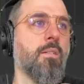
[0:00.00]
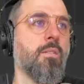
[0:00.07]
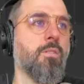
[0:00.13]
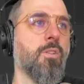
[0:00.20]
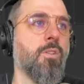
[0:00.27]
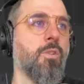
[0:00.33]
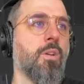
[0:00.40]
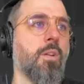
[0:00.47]

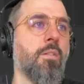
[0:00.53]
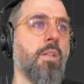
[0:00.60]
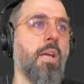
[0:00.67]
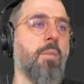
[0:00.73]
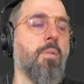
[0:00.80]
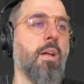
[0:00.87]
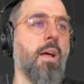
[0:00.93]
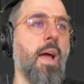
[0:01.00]
So you can
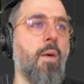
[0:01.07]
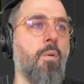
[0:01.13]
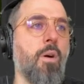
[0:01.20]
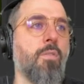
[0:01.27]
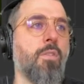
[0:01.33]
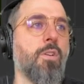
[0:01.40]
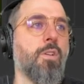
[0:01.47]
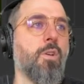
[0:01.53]
label it
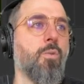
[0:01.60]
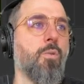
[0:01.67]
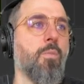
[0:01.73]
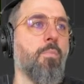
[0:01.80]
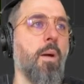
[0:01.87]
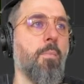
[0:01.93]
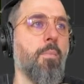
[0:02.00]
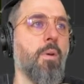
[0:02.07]
however you'll
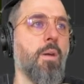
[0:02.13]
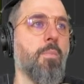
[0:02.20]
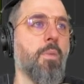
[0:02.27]
remember it,